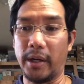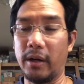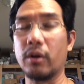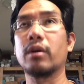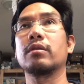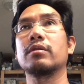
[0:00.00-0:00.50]

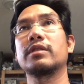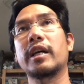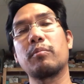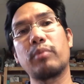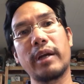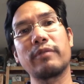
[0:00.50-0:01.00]
Or take a
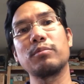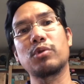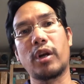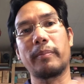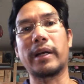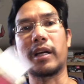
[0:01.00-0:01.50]
break from
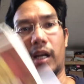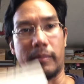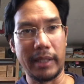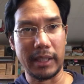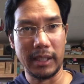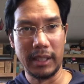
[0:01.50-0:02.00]
drawing my
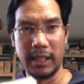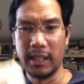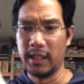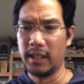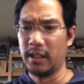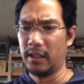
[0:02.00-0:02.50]
comic
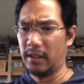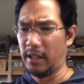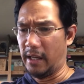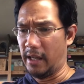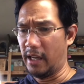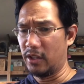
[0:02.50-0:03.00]

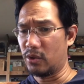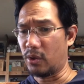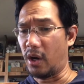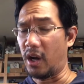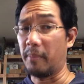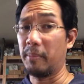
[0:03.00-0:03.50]
and
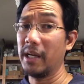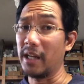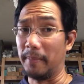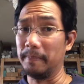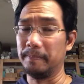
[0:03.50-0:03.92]
draw a pinup.